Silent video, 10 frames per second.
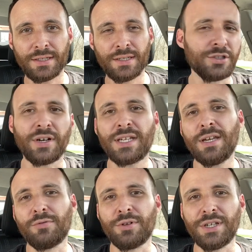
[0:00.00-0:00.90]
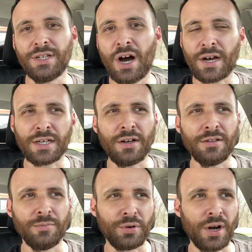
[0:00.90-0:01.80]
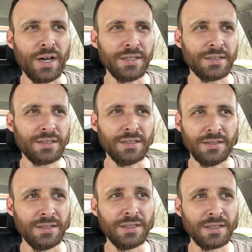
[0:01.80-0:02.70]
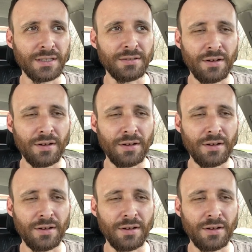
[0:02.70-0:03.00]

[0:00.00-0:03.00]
So I can't really knock it on the price, because this is